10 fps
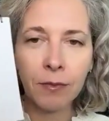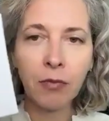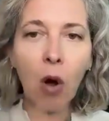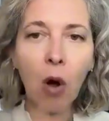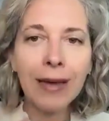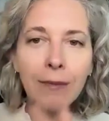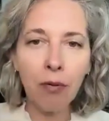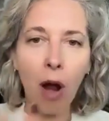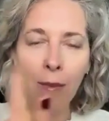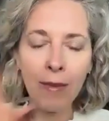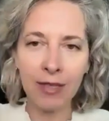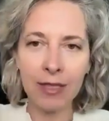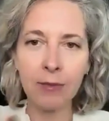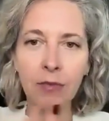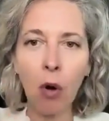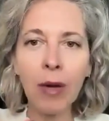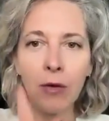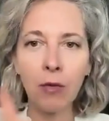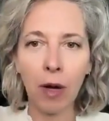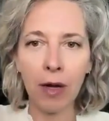Broken promises,
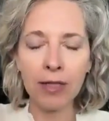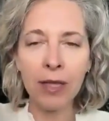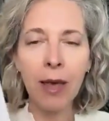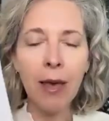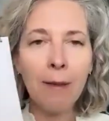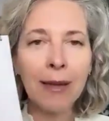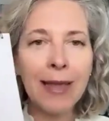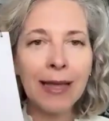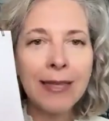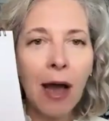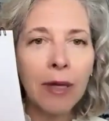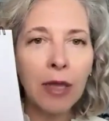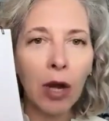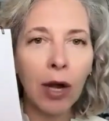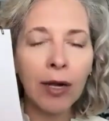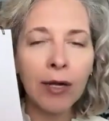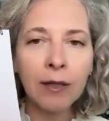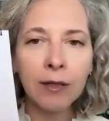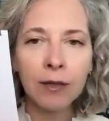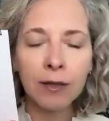broken words. But that's how we
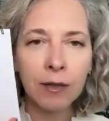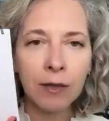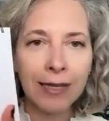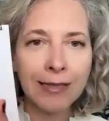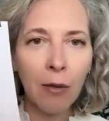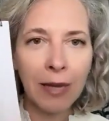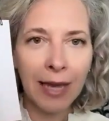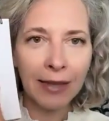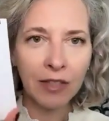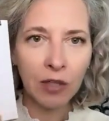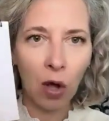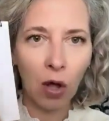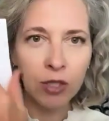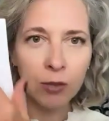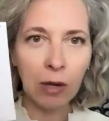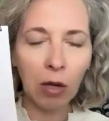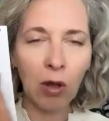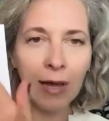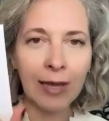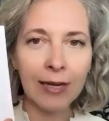learn. That's how we get these holes. We're no
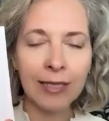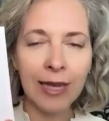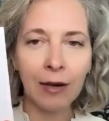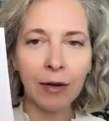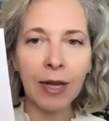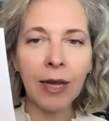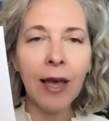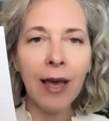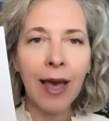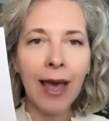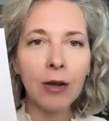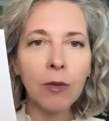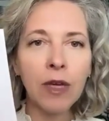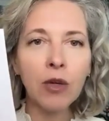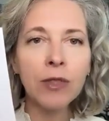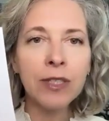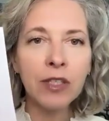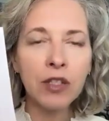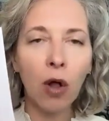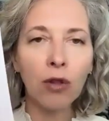longer in integrity. And we use
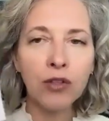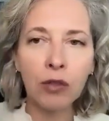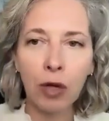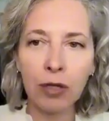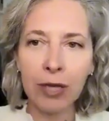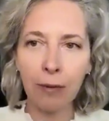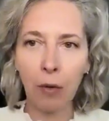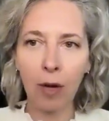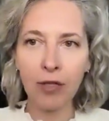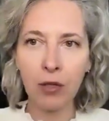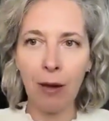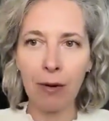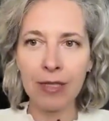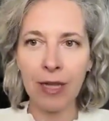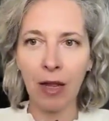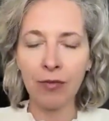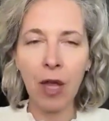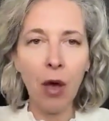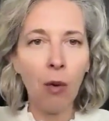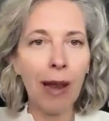these holes to not keep a word to
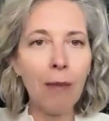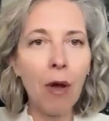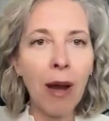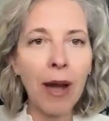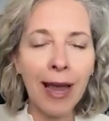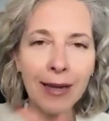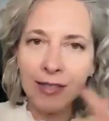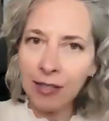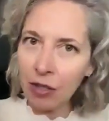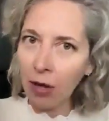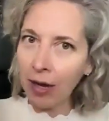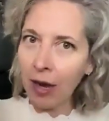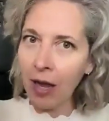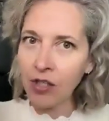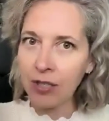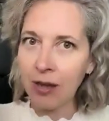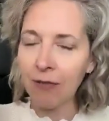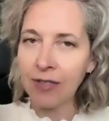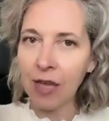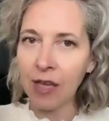ourselves. Well, I'm already, and this is not a conscious
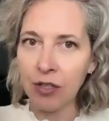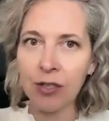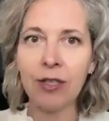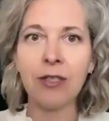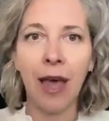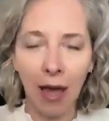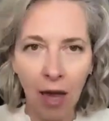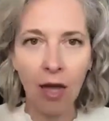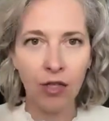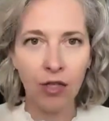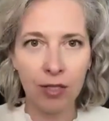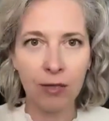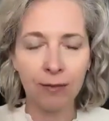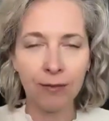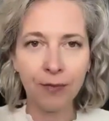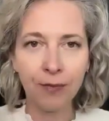conversation, this is unconscious.